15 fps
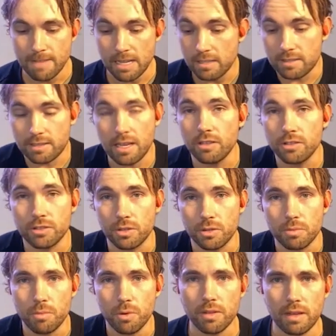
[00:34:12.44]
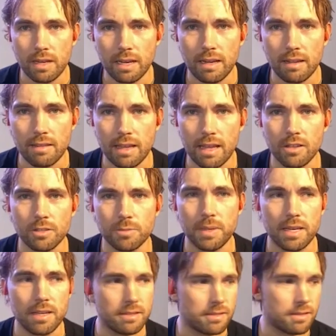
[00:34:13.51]
it sells you more than anything else,
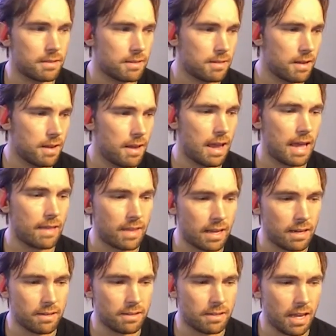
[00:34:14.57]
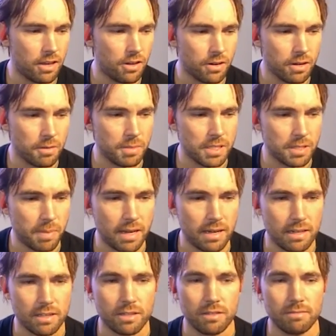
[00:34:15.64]
because at the end of the day, you're going to be
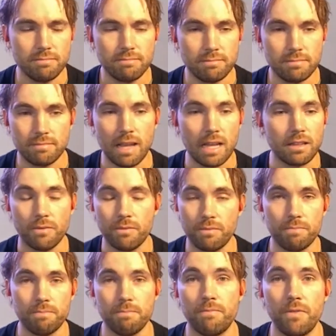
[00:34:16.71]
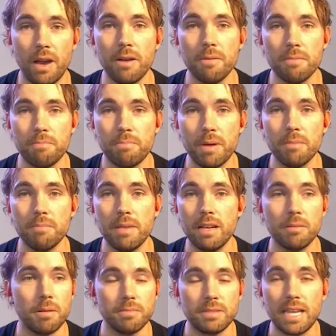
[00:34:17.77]
spending at the bare
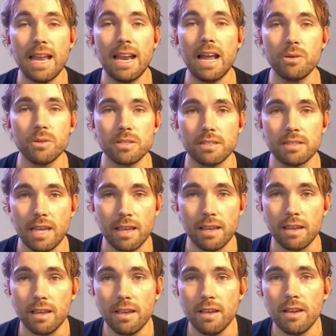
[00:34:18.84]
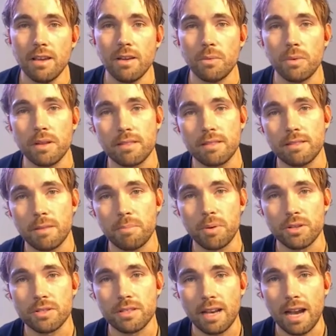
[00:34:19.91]
minimum 10 hours a day with the
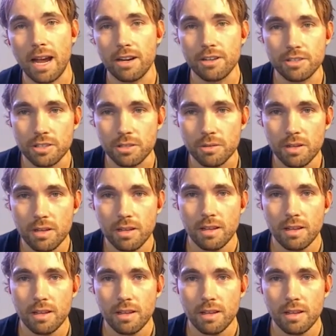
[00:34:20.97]
person that hired you.